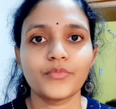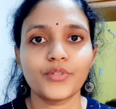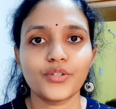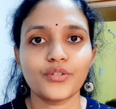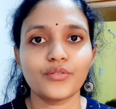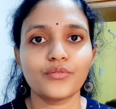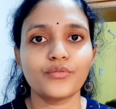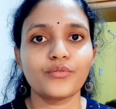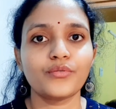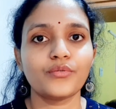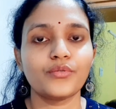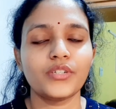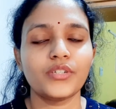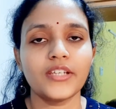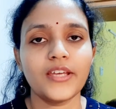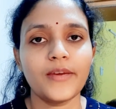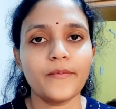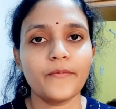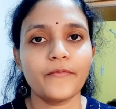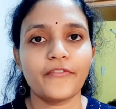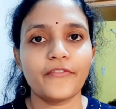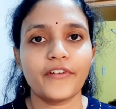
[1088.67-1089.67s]
to
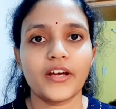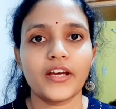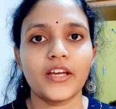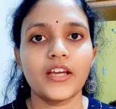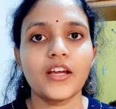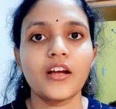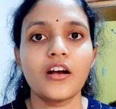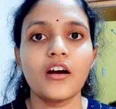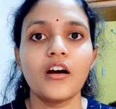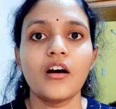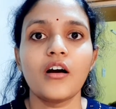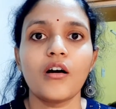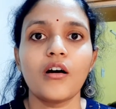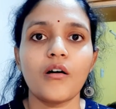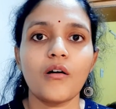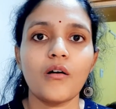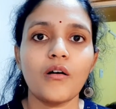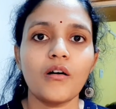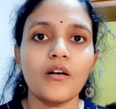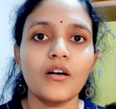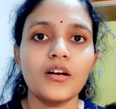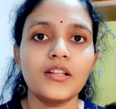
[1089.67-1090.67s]
deep fry,
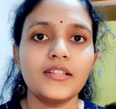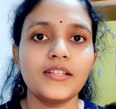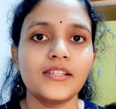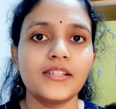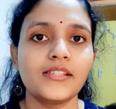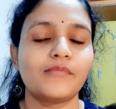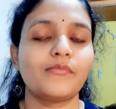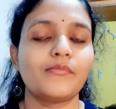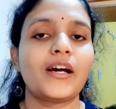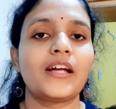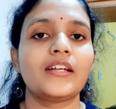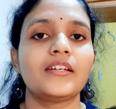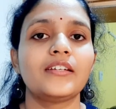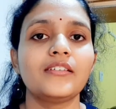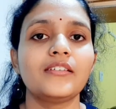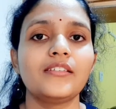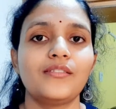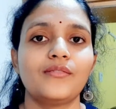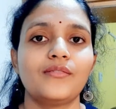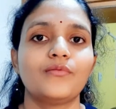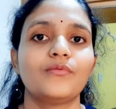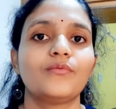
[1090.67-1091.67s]
all these
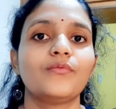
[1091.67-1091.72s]
matters